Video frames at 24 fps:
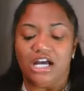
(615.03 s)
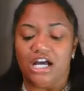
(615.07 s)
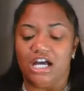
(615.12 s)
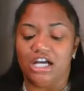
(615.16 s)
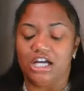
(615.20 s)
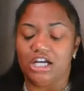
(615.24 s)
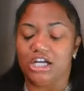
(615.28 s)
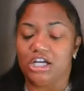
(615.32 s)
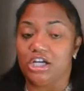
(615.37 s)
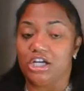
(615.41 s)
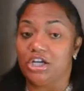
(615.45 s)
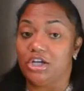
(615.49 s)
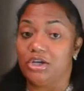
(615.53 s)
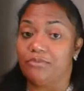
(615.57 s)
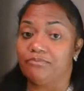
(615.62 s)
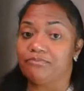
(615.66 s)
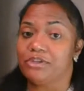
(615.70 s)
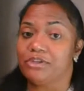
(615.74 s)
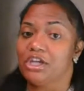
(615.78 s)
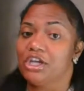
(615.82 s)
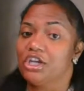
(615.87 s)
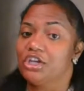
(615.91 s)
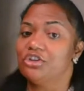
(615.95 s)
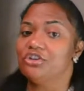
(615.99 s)

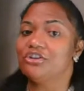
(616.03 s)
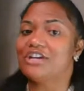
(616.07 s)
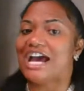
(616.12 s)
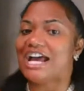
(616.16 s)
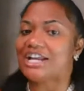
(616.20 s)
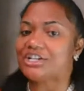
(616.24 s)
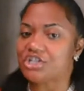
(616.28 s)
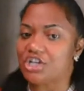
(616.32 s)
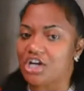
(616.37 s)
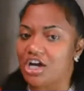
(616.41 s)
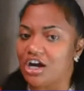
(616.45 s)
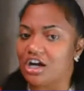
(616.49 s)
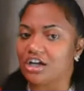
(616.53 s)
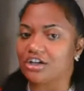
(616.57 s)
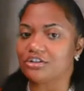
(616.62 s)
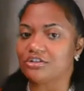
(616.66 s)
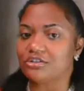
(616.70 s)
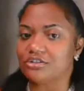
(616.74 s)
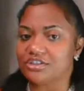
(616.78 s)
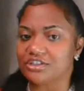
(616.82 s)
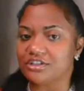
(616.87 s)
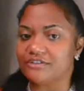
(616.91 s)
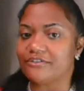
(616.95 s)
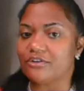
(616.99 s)
You got your
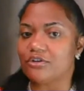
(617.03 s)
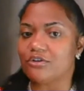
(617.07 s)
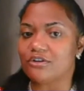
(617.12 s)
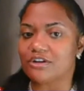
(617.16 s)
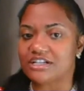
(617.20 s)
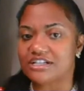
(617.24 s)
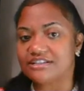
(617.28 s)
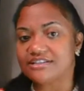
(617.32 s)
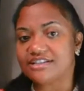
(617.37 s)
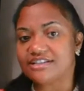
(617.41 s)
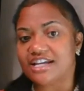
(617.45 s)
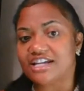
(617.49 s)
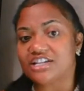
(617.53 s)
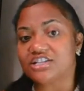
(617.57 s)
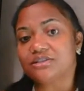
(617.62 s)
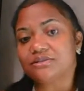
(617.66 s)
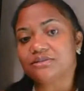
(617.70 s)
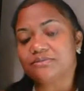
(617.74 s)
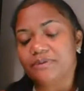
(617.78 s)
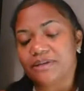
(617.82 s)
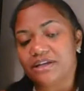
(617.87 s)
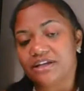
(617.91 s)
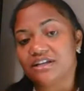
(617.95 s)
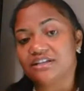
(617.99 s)
articles of
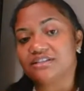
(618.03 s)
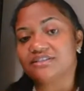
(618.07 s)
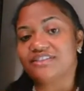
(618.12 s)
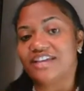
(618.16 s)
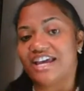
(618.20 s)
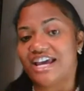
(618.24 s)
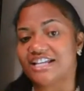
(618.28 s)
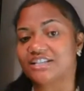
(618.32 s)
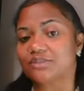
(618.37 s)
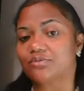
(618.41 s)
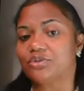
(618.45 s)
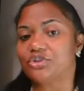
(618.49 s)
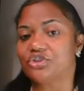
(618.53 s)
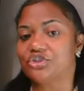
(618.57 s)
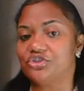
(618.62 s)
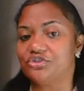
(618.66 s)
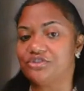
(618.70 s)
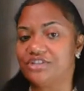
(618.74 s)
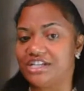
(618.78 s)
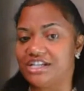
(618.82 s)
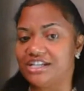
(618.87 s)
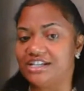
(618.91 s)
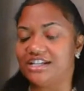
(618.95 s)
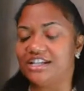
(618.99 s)
organizations because that's what
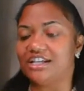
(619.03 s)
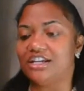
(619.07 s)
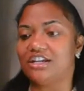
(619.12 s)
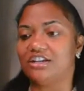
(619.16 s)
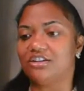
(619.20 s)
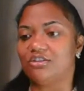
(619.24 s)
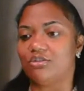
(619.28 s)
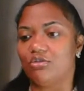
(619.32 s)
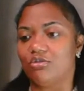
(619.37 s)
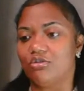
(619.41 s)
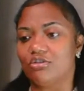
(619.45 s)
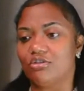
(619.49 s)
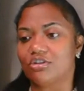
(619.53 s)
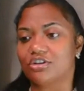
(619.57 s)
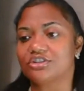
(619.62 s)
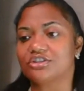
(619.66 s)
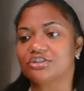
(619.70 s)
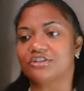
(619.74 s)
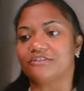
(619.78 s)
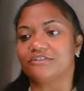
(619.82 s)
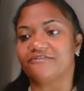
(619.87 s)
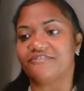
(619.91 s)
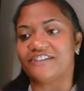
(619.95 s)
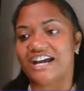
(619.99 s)
you needed in order
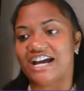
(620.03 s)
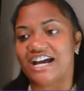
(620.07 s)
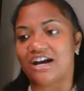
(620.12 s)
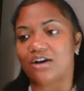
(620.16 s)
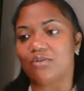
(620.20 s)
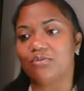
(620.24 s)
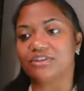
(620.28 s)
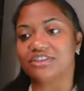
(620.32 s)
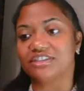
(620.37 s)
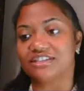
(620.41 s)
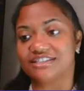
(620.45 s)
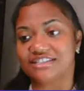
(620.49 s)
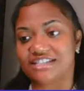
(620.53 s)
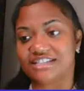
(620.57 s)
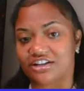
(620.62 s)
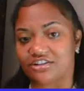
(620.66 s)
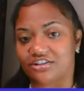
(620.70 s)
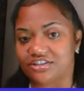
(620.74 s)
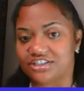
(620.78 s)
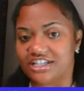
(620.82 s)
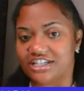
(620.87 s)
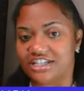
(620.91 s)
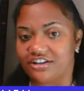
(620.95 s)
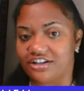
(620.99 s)
to file with the
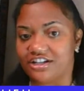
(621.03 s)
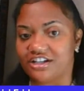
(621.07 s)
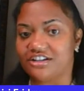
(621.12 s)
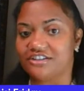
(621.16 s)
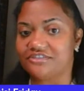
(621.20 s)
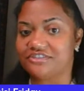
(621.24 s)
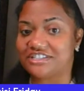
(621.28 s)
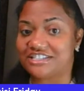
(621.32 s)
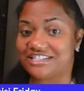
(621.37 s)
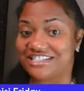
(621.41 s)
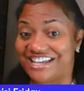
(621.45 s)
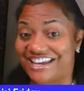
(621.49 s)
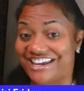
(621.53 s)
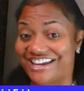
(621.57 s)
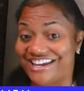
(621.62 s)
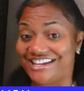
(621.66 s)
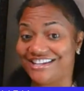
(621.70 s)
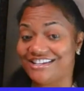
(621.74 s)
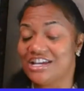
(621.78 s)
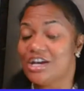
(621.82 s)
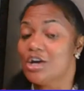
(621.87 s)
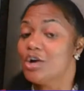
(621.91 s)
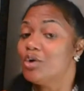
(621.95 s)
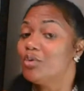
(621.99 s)
Secretary of
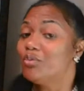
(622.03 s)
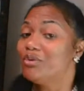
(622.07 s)
State.